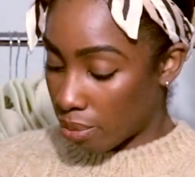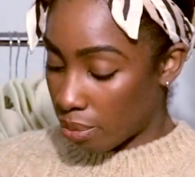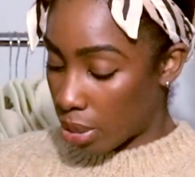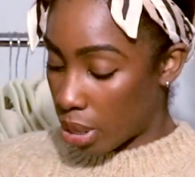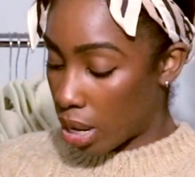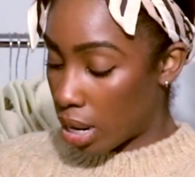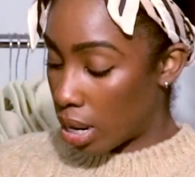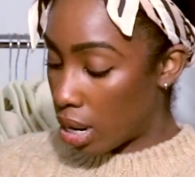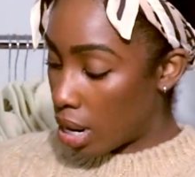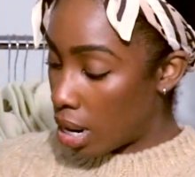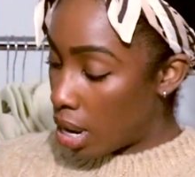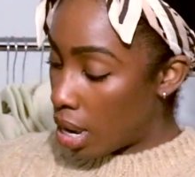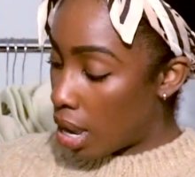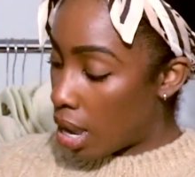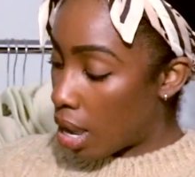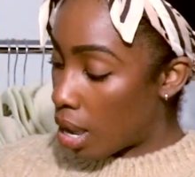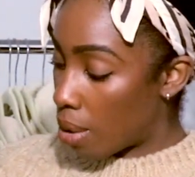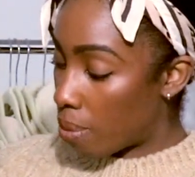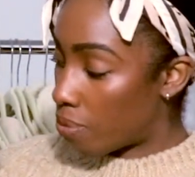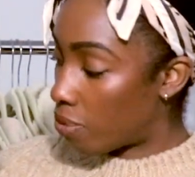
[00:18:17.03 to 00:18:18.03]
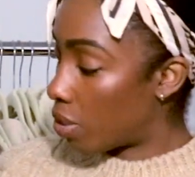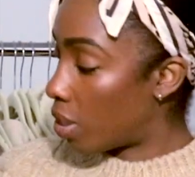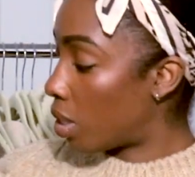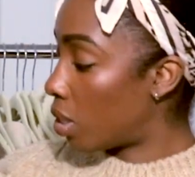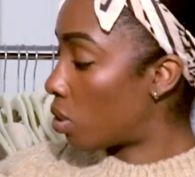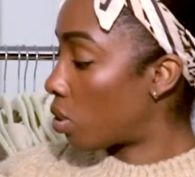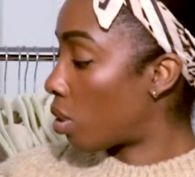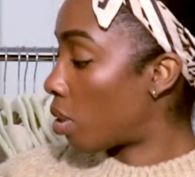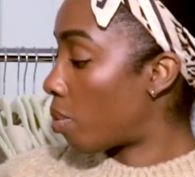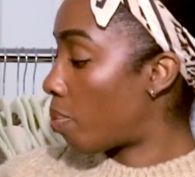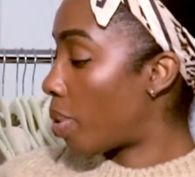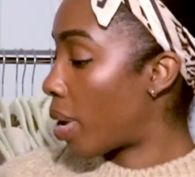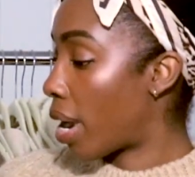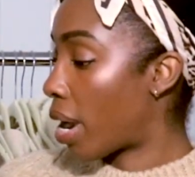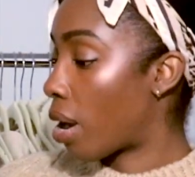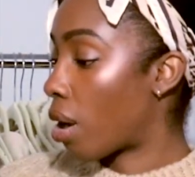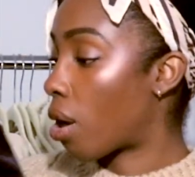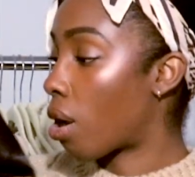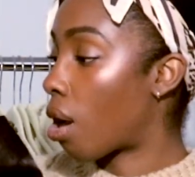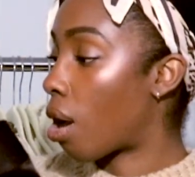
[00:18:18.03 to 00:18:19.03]
but these are a
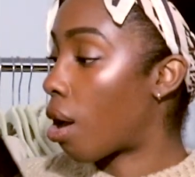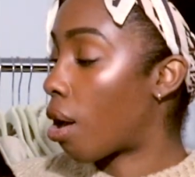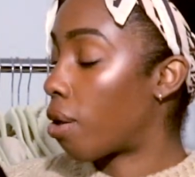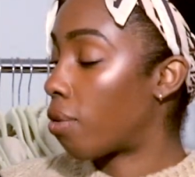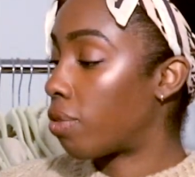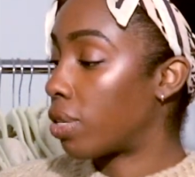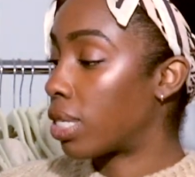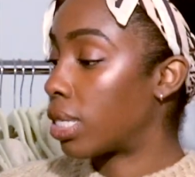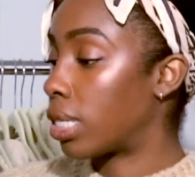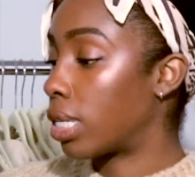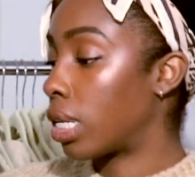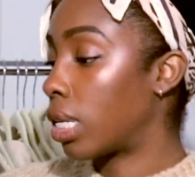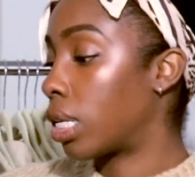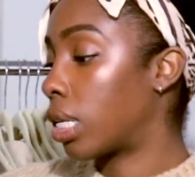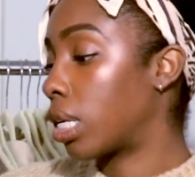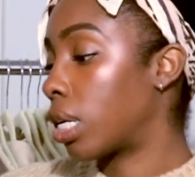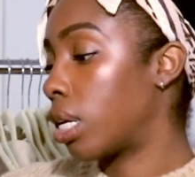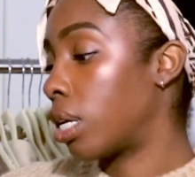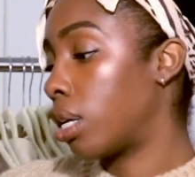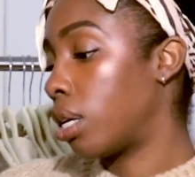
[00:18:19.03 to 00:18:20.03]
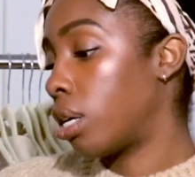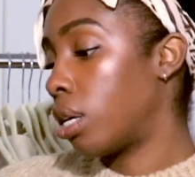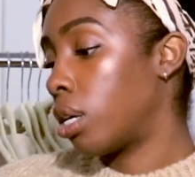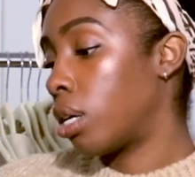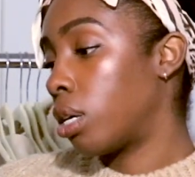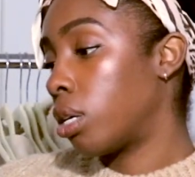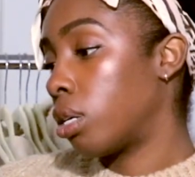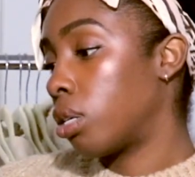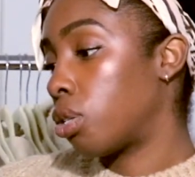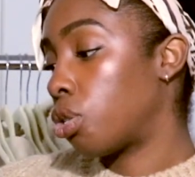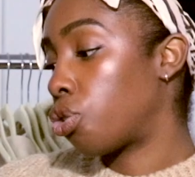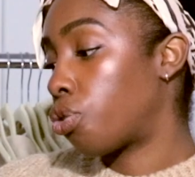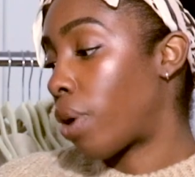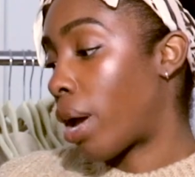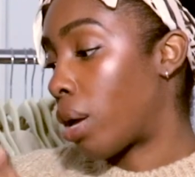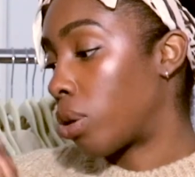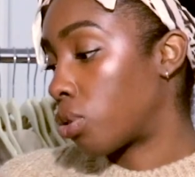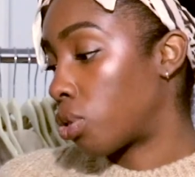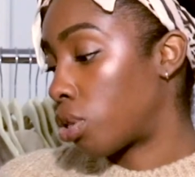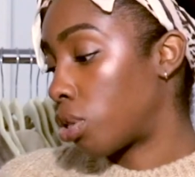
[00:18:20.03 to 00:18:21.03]
pair of silk
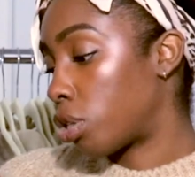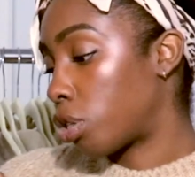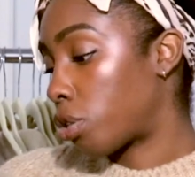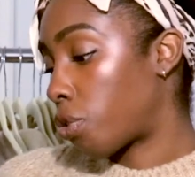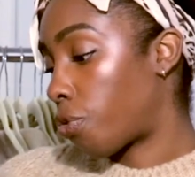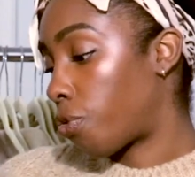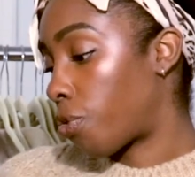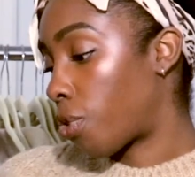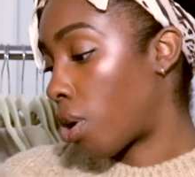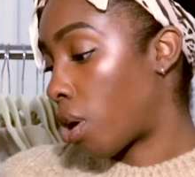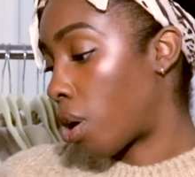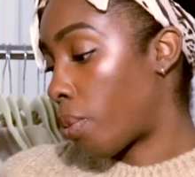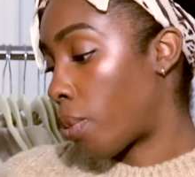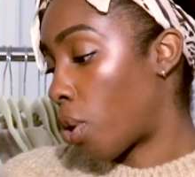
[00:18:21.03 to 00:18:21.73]
trousers from